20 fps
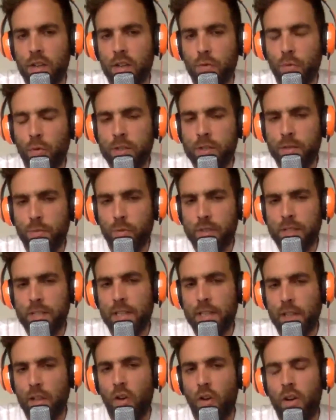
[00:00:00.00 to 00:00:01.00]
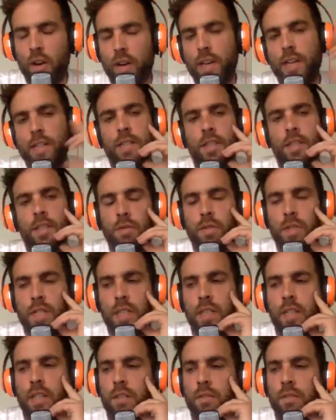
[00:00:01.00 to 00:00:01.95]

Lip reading: What's it like as a New Zealand